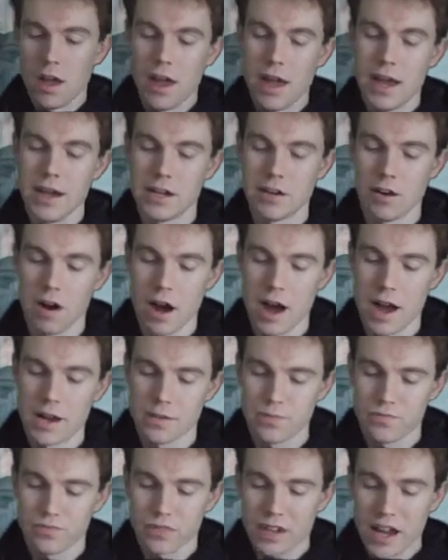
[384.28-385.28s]
he
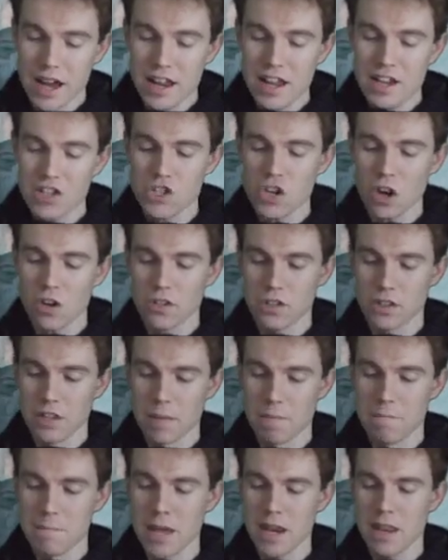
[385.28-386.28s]
cried, and he shot at
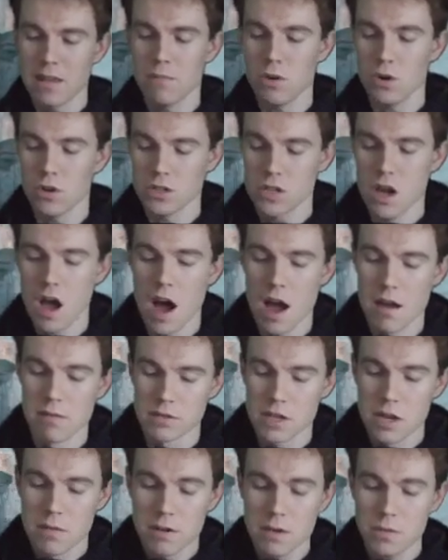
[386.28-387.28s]
them many more
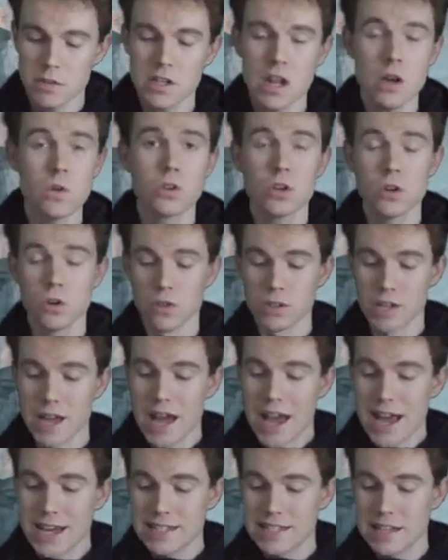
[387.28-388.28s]
times, but it was no good.
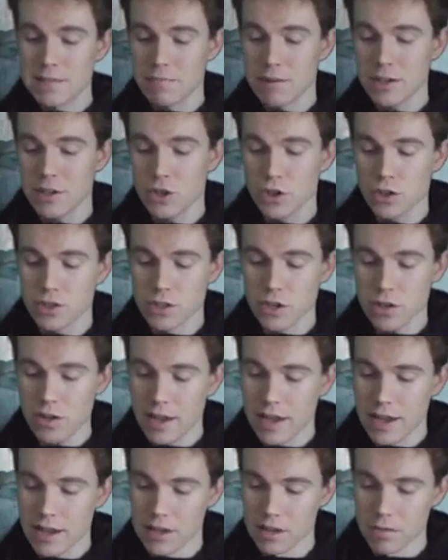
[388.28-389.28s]
He simply could
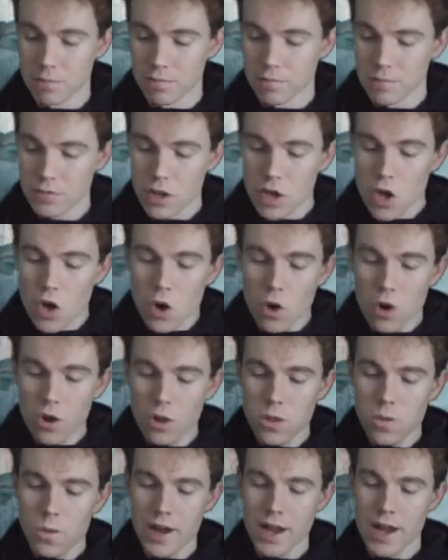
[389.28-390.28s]
not hit them.
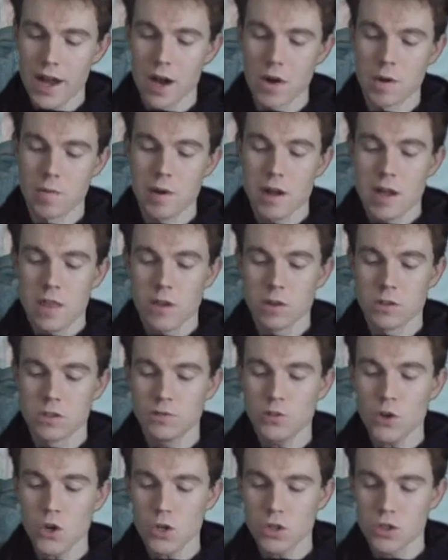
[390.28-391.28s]
All the way home, those
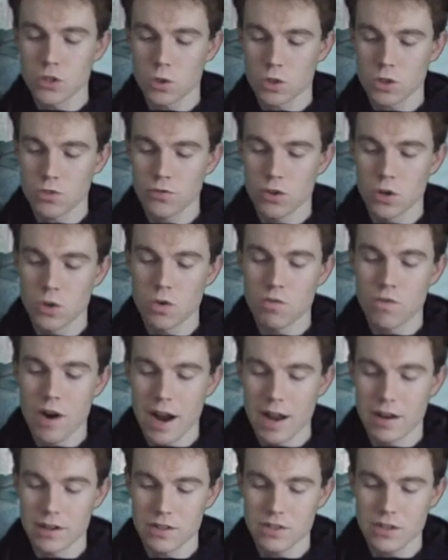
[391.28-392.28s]
4 ducks flew
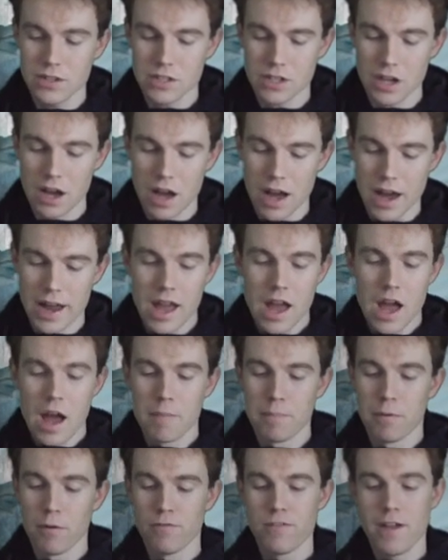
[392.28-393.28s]
around in the sky
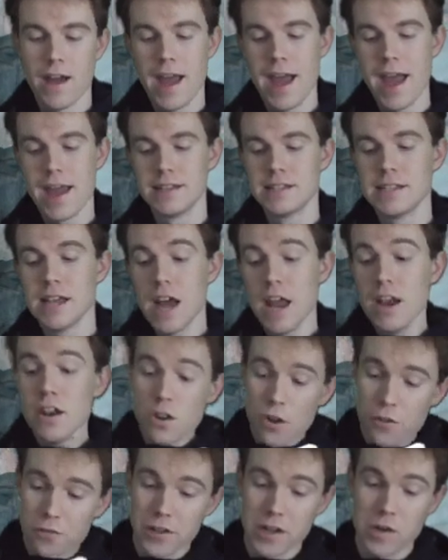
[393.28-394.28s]
above their heads, and
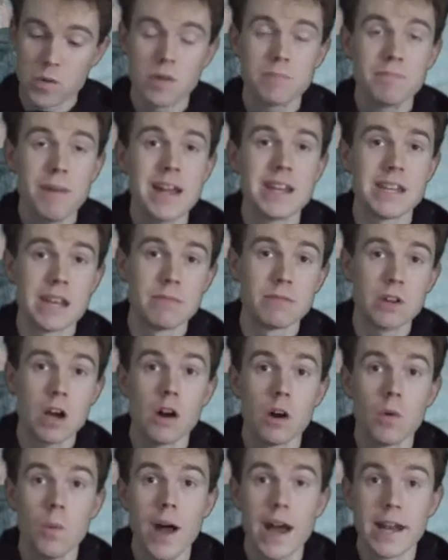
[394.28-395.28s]
nothing would make them
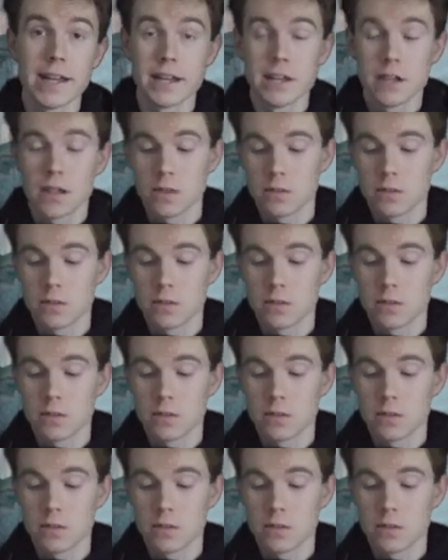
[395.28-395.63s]
go away.